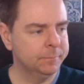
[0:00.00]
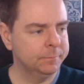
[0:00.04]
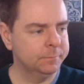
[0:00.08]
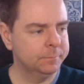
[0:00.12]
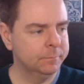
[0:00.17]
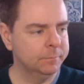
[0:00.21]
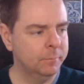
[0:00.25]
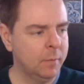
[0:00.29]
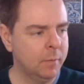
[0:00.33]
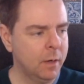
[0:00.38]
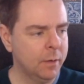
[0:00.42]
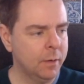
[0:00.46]

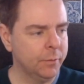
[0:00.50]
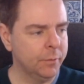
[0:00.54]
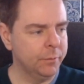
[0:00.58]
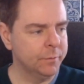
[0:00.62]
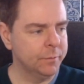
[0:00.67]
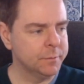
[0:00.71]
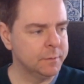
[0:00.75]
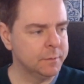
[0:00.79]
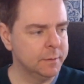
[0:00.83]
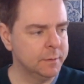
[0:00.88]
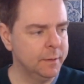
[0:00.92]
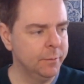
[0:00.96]

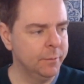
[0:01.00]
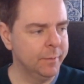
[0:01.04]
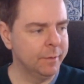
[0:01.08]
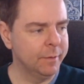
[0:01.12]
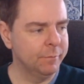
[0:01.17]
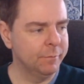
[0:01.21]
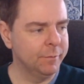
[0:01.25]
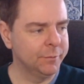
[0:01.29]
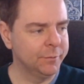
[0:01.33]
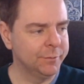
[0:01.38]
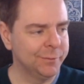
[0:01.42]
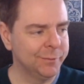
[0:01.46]
models, and then we can
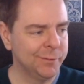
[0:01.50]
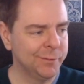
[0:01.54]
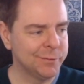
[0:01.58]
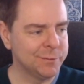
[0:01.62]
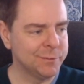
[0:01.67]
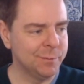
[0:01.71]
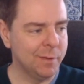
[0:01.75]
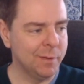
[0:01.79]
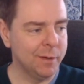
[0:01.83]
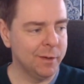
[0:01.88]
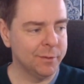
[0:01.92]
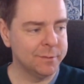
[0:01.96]
filter those
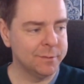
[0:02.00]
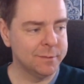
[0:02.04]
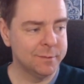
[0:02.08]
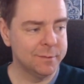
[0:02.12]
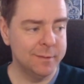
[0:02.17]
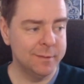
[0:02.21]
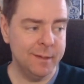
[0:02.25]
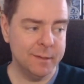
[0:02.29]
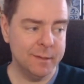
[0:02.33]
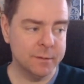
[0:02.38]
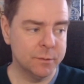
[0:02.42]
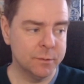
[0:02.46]
models.
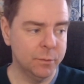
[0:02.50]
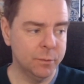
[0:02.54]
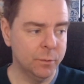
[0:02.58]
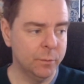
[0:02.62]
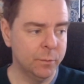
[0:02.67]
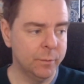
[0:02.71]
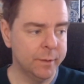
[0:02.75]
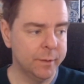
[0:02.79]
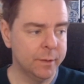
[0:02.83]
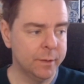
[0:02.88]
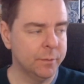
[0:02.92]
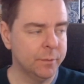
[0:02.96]
That's cool.
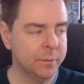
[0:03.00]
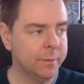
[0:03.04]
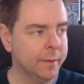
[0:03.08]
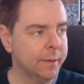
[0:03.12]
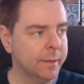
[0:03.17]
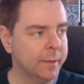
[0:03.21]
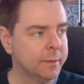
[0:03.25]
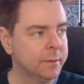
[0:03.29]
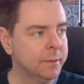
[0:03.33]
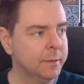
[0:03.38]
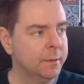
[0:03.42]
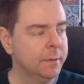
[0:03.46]
We can do
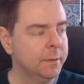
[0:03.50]
that.